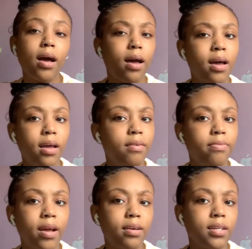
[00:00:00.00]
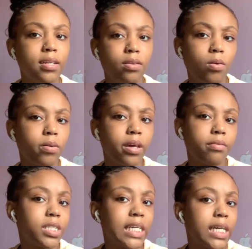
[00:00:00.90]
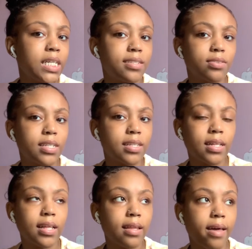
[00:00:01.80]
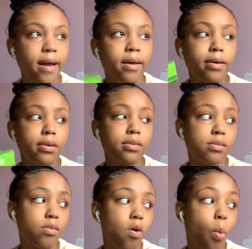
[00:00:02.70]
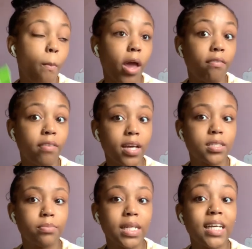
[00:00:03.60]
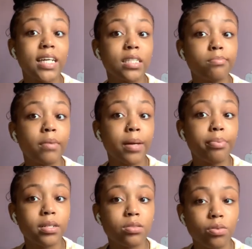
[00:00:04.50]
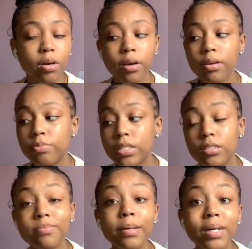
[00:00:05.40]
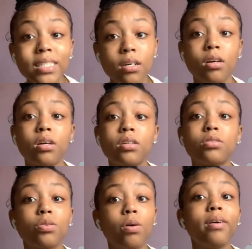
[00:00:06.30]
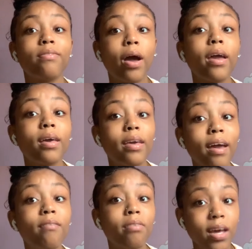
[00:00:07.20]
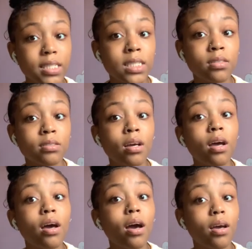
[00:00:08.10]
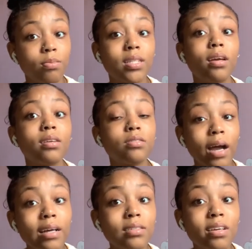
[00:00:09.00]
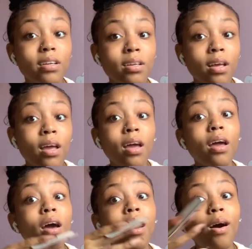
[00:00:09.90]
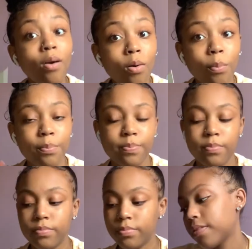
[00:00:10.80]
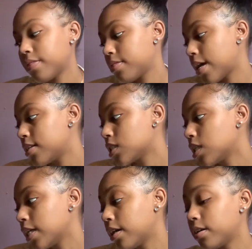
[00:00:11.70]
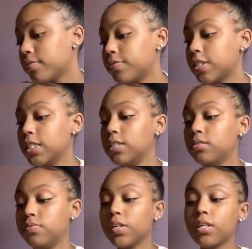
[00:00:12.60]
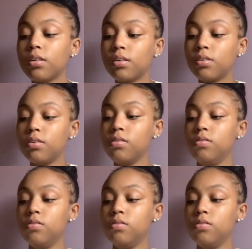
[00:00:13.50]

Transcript: I frankly don't carry change or anything like that, so my Bex money is my Presto card, which is my bus card. So if I get Bex, I will take the transit home. That's all I have for this video.